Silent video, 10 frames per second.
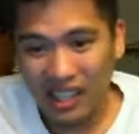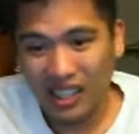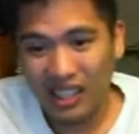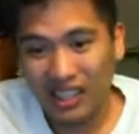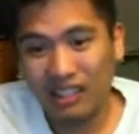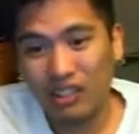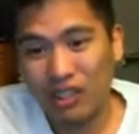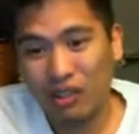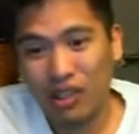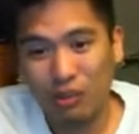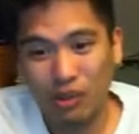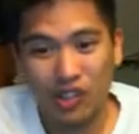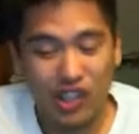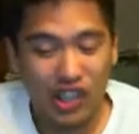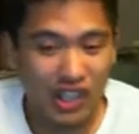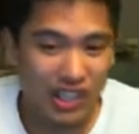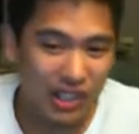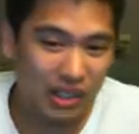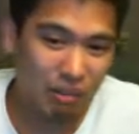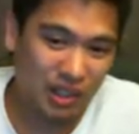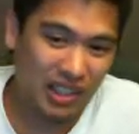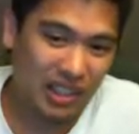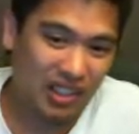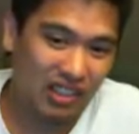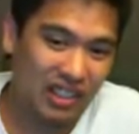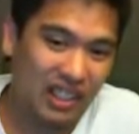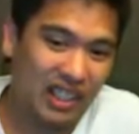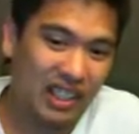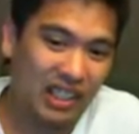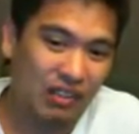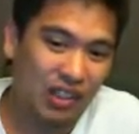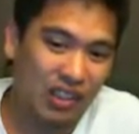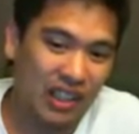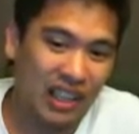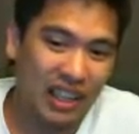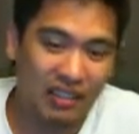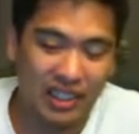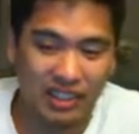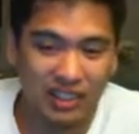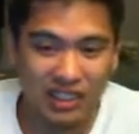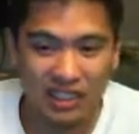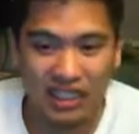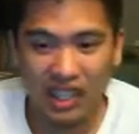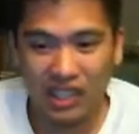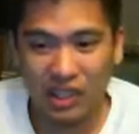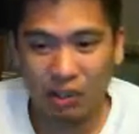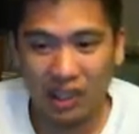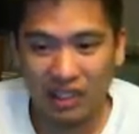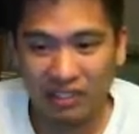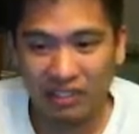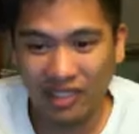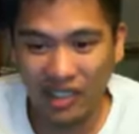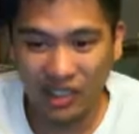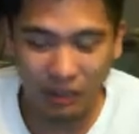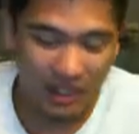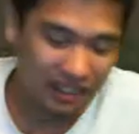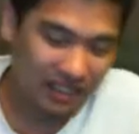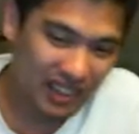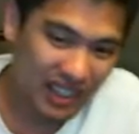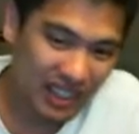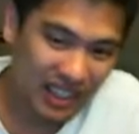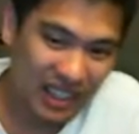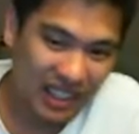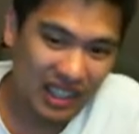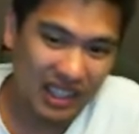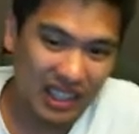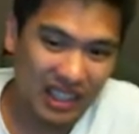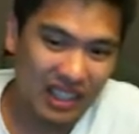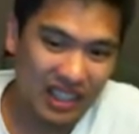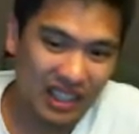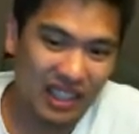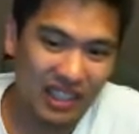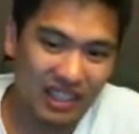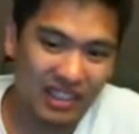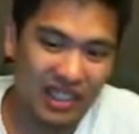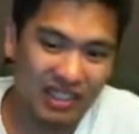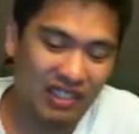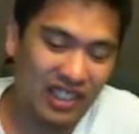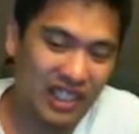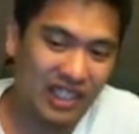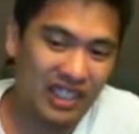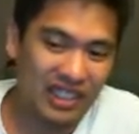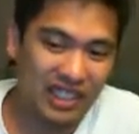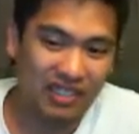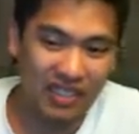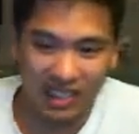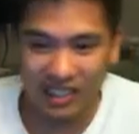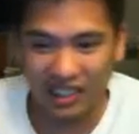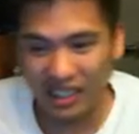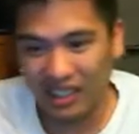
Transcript: There was questionable judging, particularly in the Warley Alves versus Alan Jovan fight. And the Claudio Enrique da Silva and